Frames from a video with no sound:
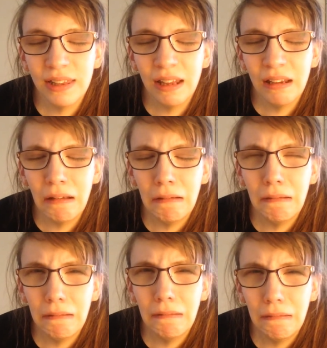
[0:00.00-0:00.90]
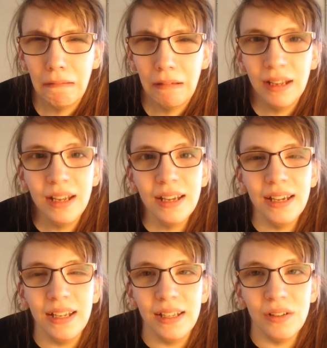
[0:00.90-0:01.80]
like
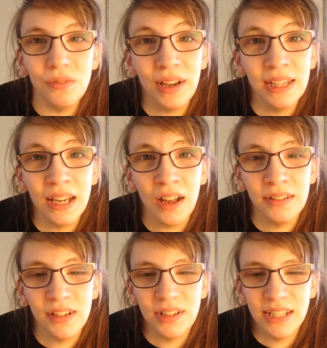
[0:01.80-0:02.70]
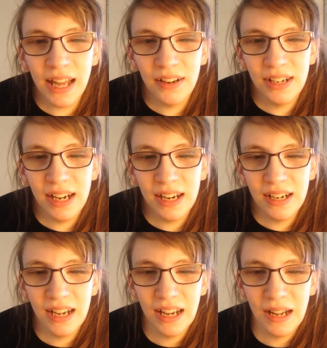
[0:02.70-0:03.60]
finally got there
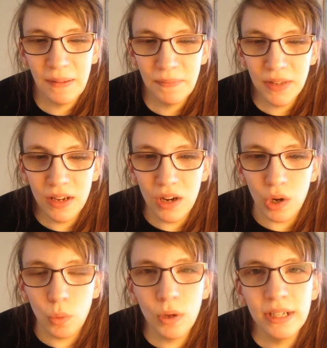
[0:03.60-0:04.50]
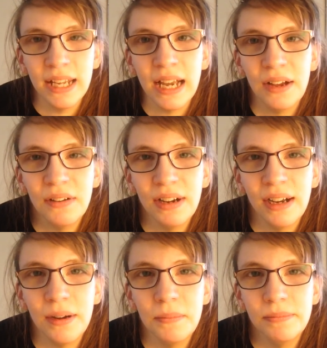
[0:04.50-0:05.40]
Saturday, worked out.
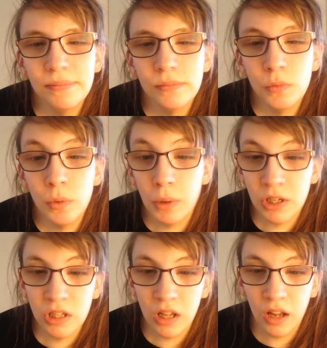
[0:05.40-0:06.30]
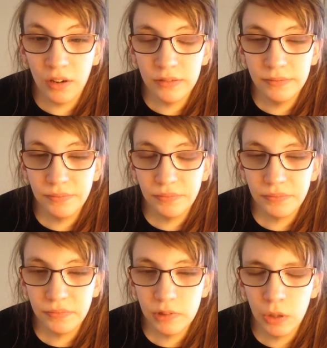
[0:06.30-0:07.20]
We watched a lot of
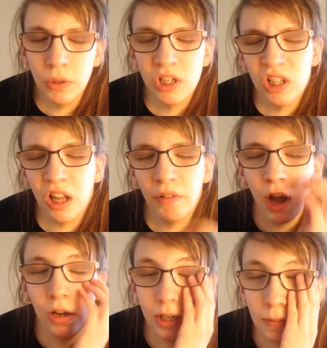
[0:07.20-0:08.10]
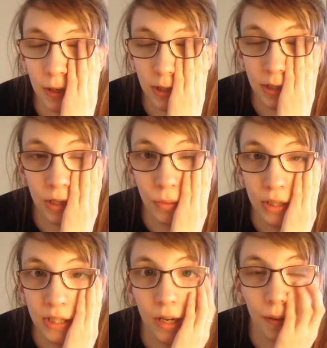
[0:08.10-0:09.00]
hockey because there
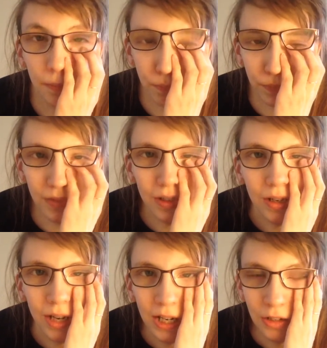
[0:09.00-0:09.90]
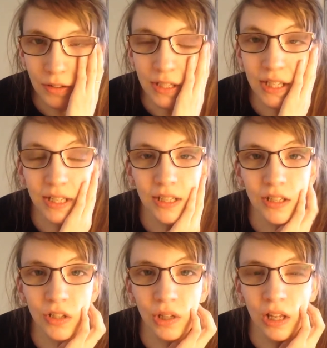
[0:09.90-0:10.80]
was end of the
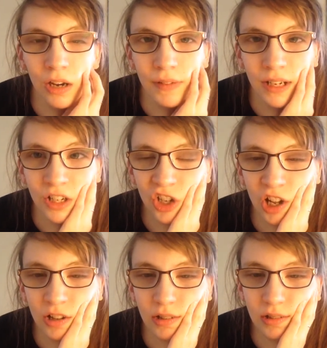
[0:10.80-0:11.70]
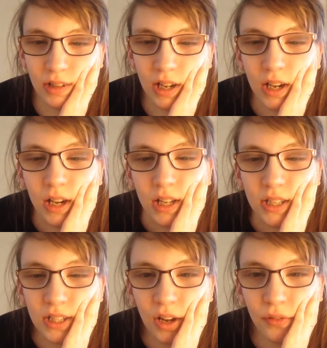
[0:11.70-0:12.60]
season, so a lot of NHL
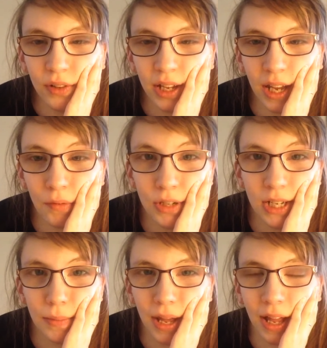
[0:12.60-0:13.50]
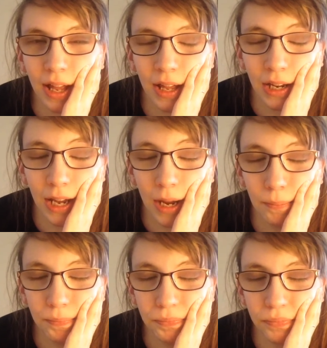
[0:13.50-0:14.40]
stuff, like every team had a game,